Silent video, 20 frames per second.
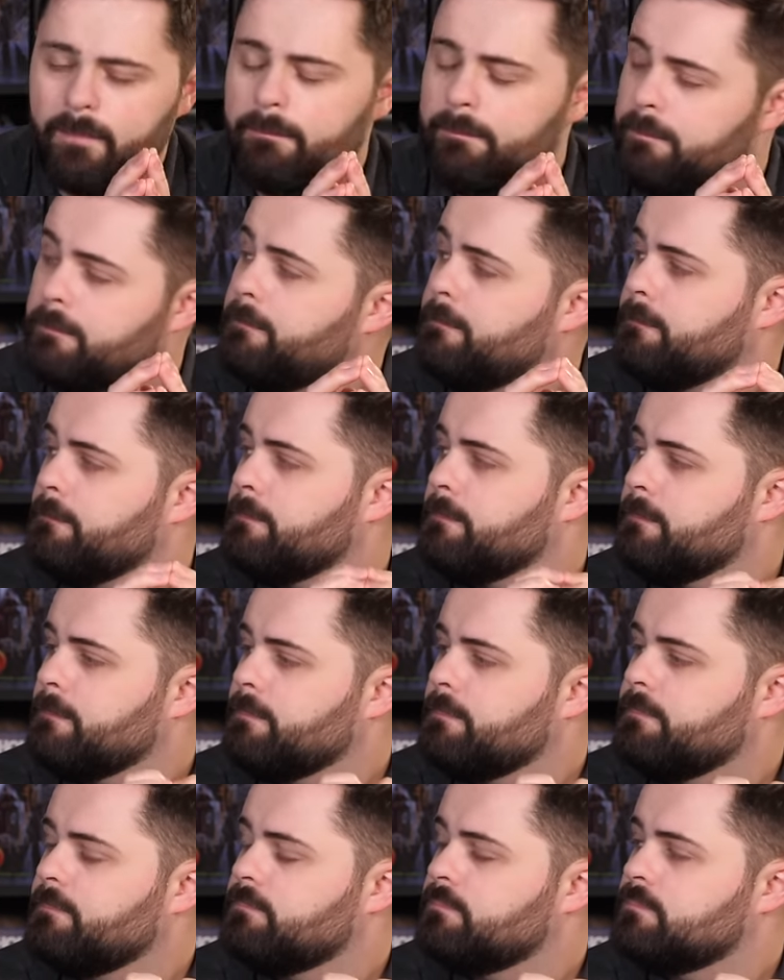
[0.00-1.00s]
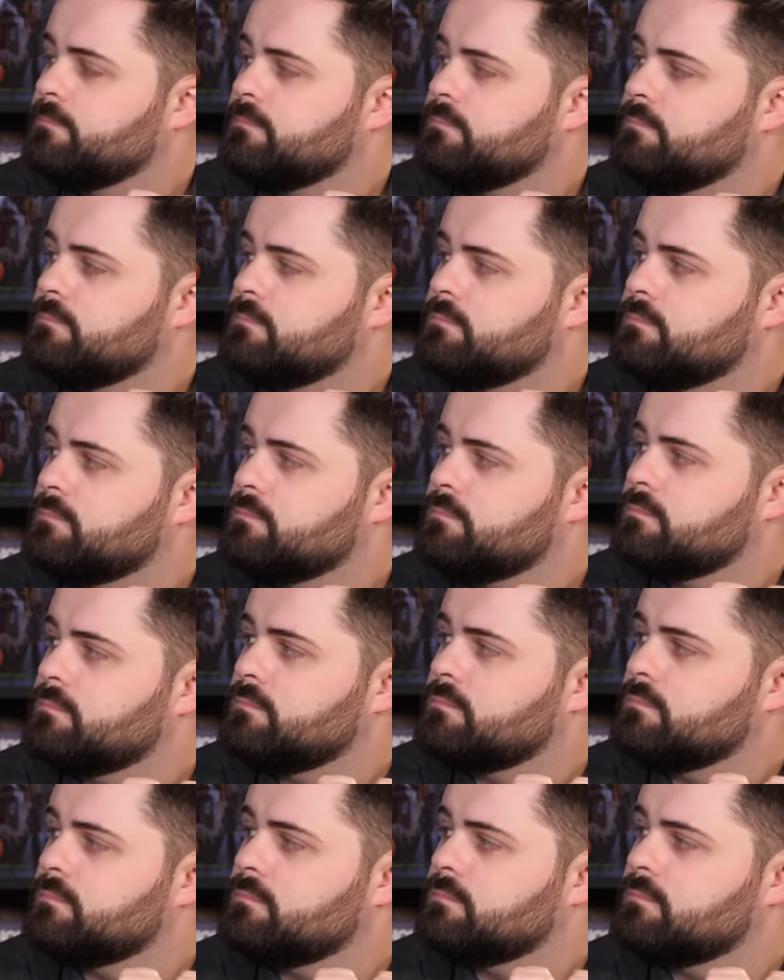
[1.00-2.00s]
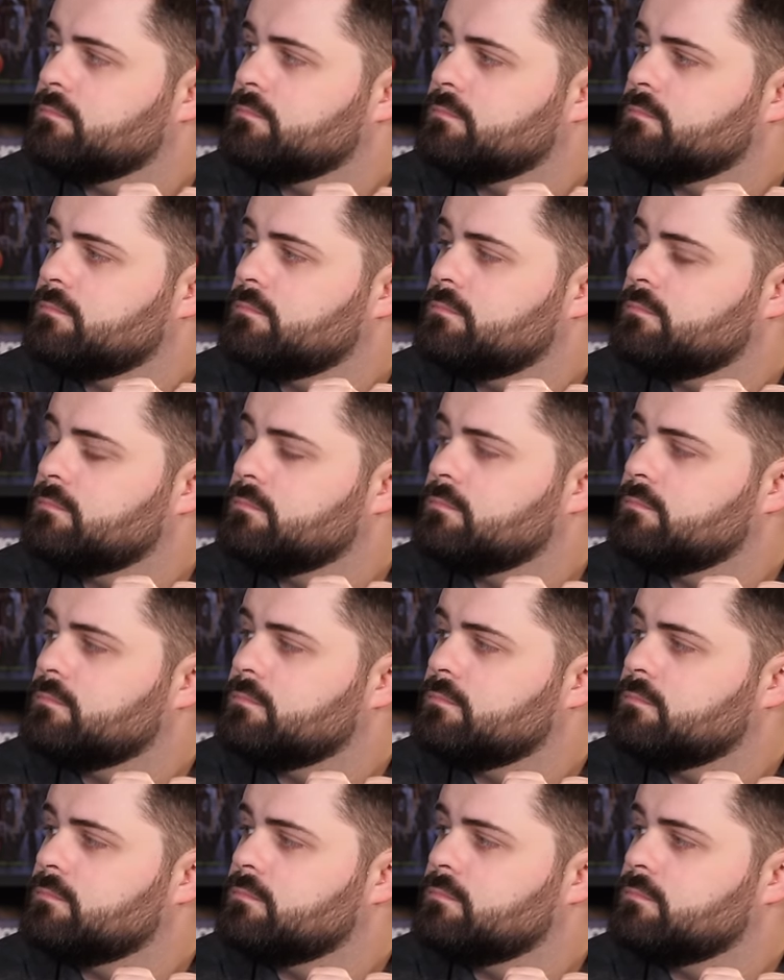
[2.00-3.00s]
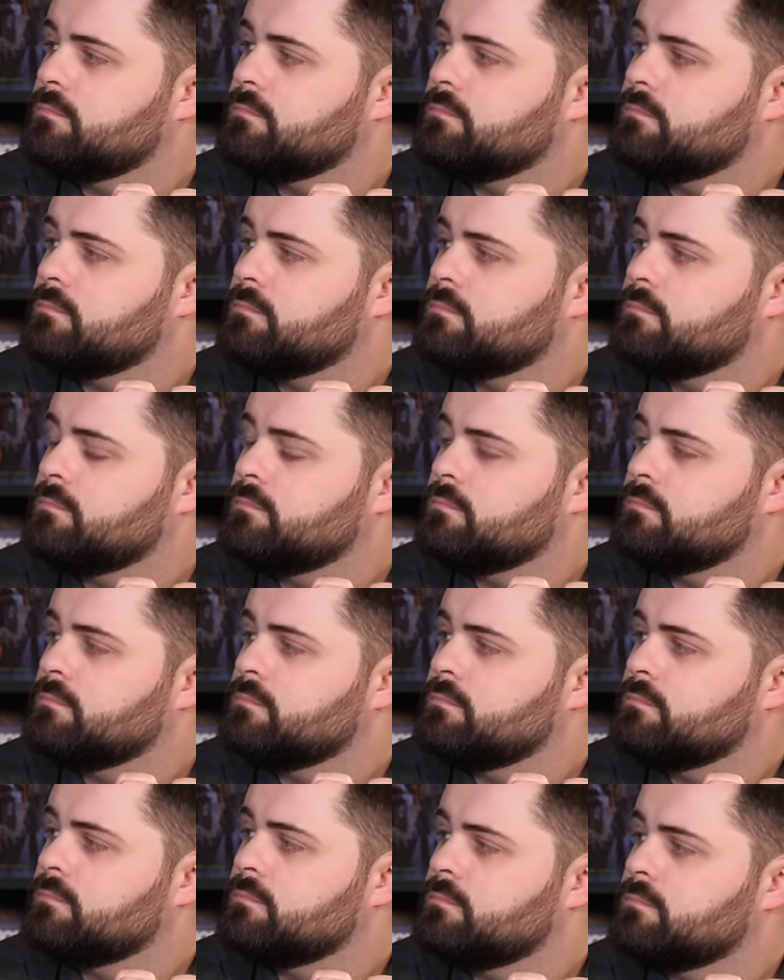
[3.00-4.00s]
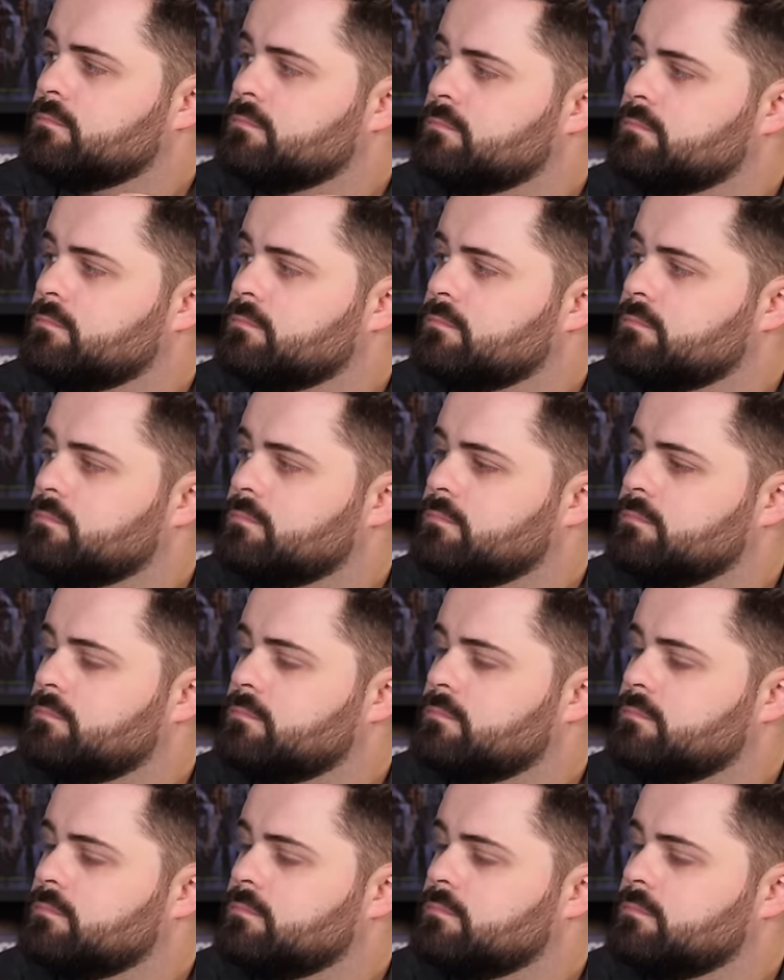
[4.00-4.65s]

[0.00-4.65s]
No words are spoken by the person on screen.